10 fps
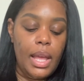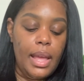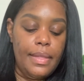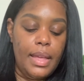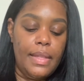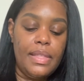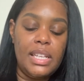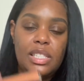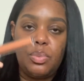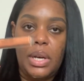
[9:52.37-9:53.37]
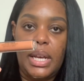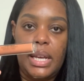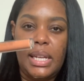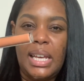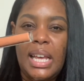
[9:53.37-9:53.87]
And then this
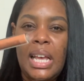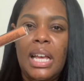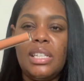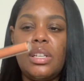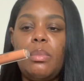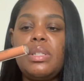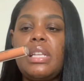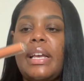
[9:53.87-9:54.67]
one is almost